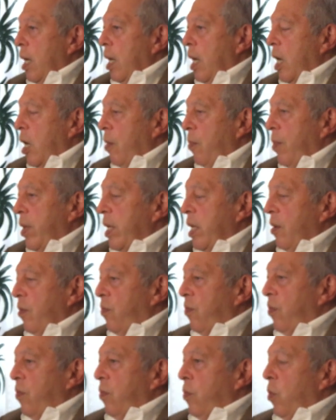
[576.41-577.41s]
how many
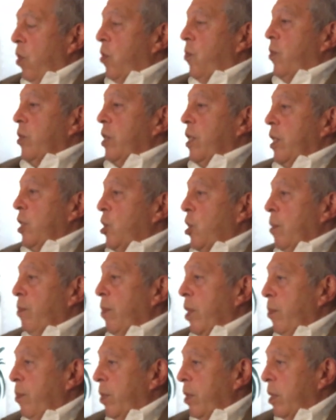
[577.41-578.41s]
World Federation
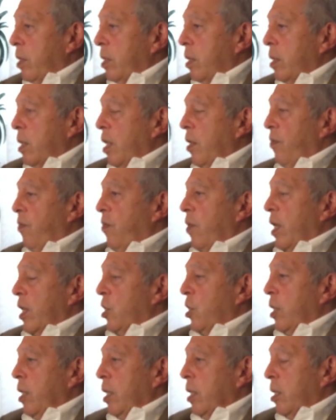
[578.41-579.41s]
members have
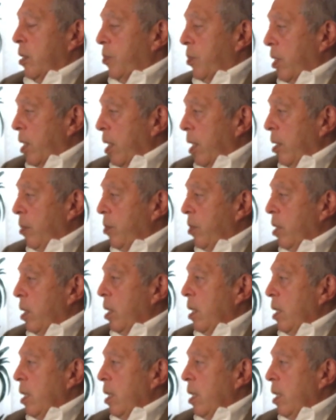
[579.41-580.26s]
actually subscribed?